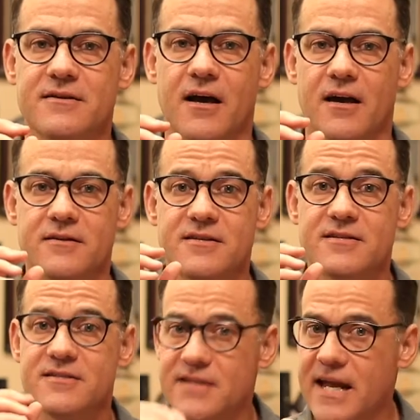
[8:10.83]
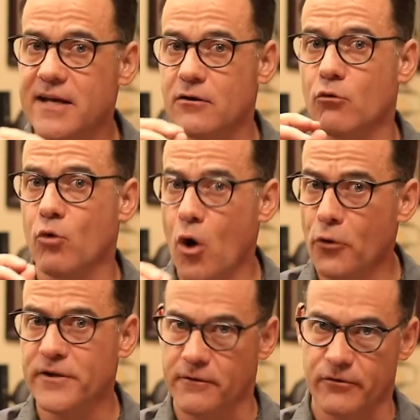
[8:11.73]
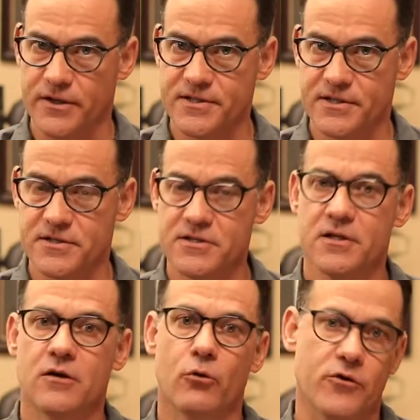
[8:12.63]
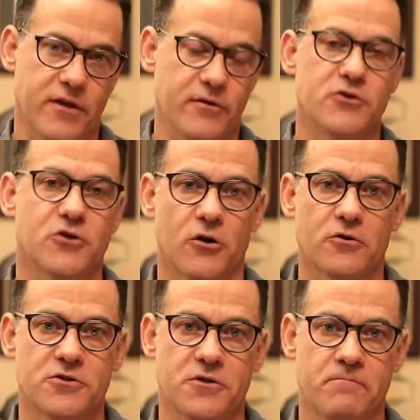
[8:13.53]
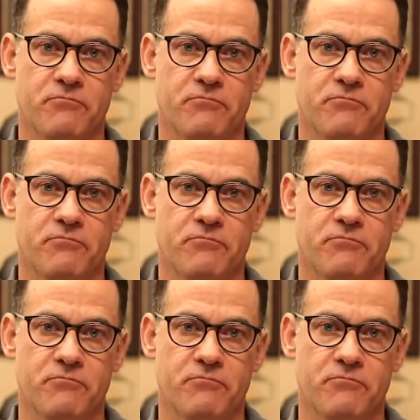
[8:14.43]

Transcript: uh, distinct role differences within the church.